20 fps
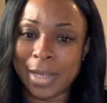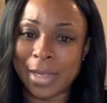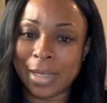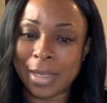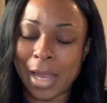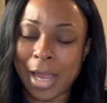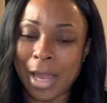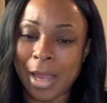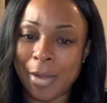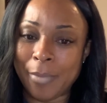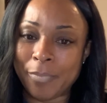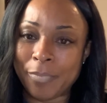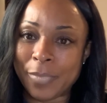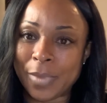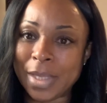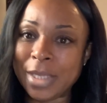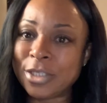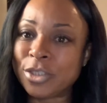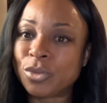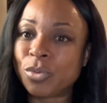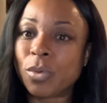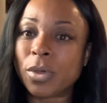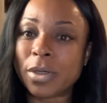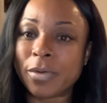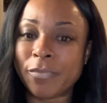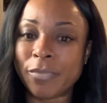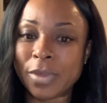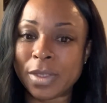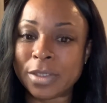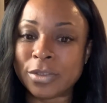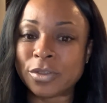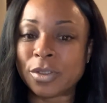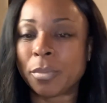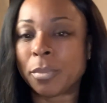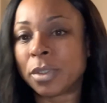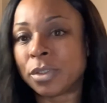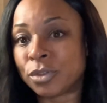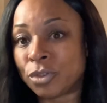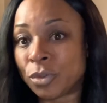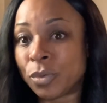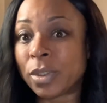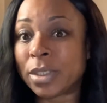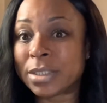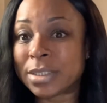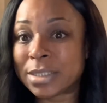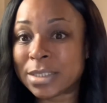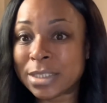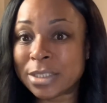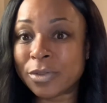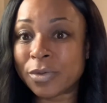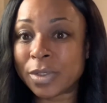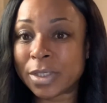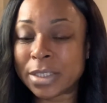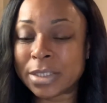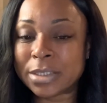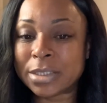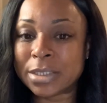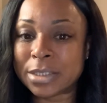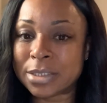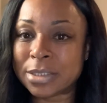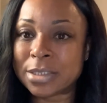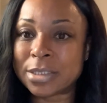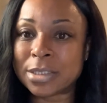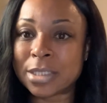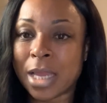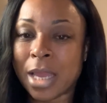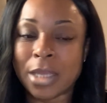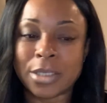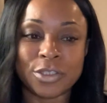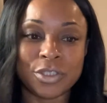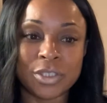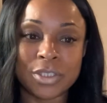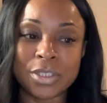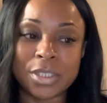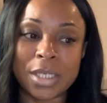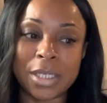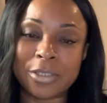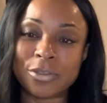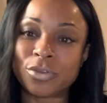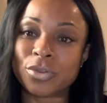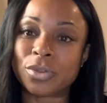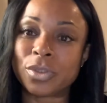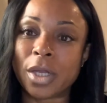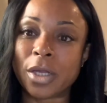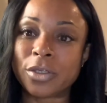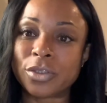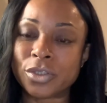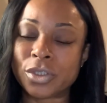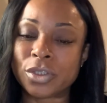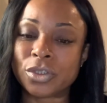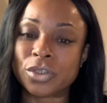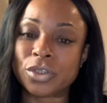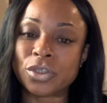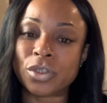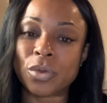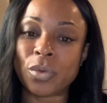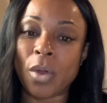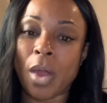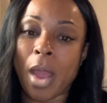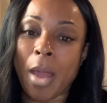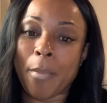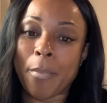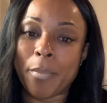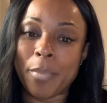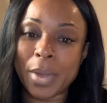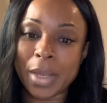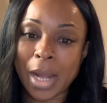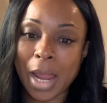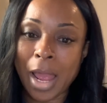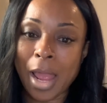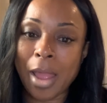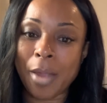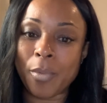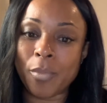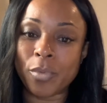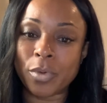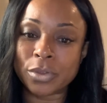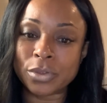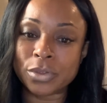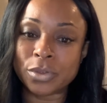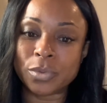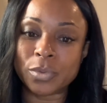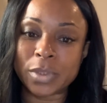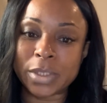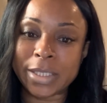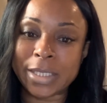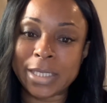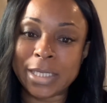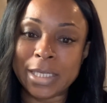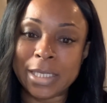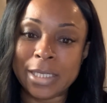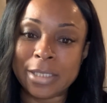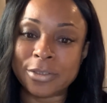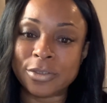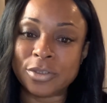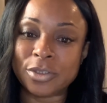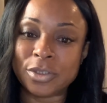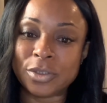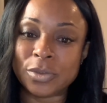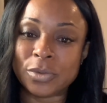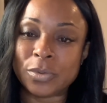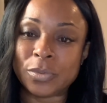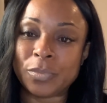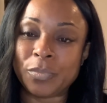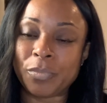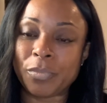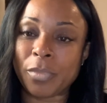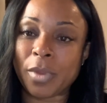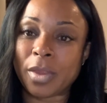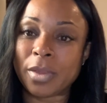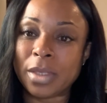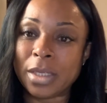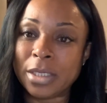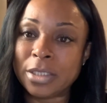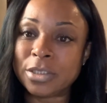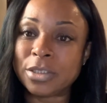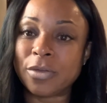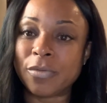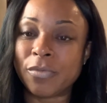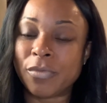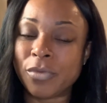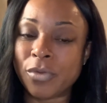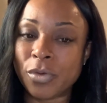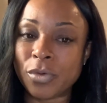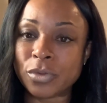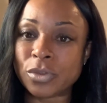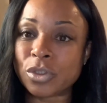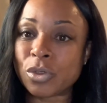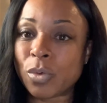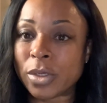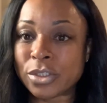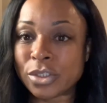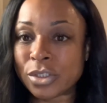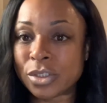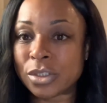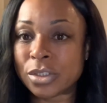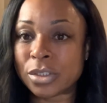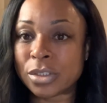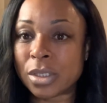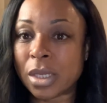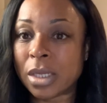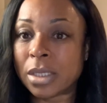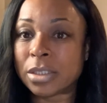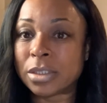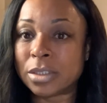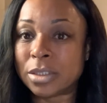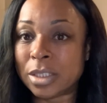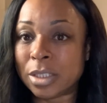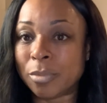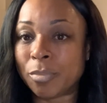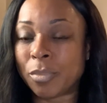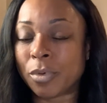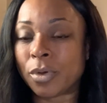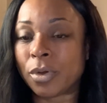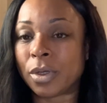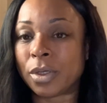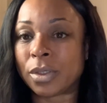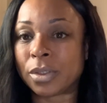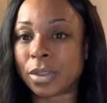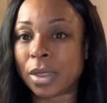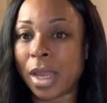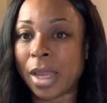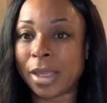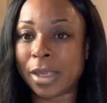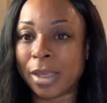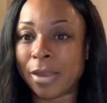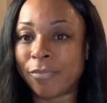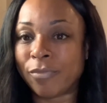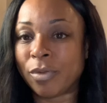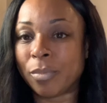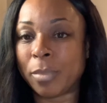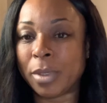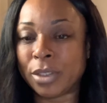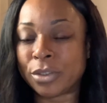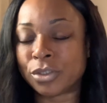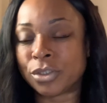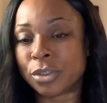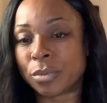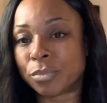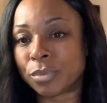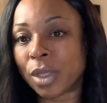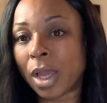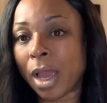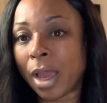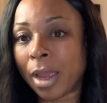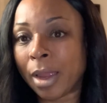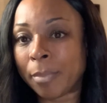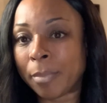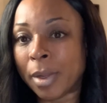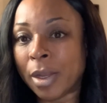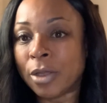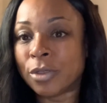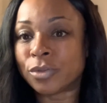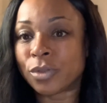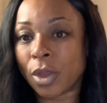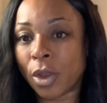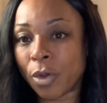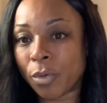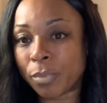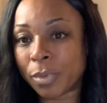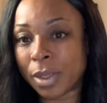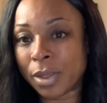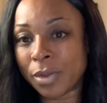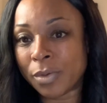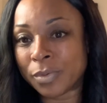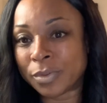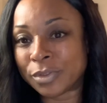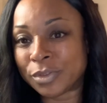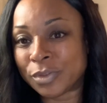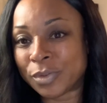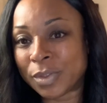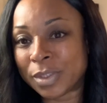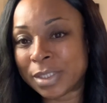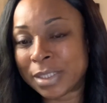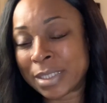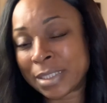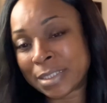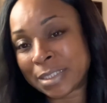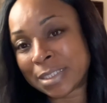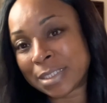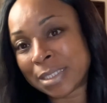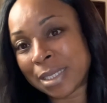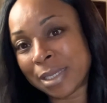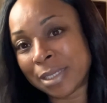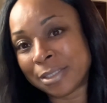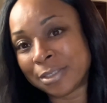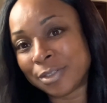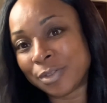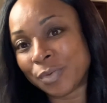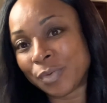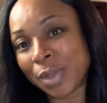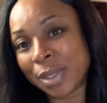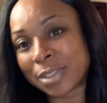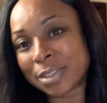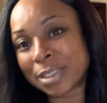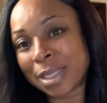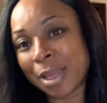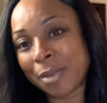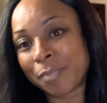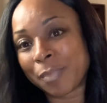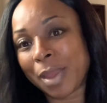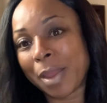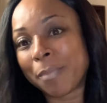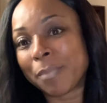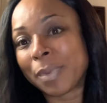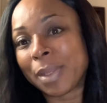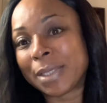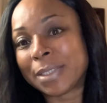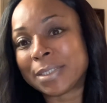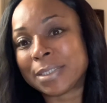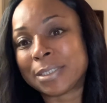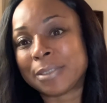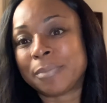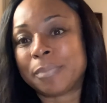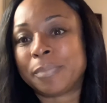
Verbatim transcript: um, each one of these. So I'm doing a series. This is just the introduction. So, but I want to really get into each of those questions deeper and, and give them each some time. So I hope that you enjoy this. Until next time, God bless.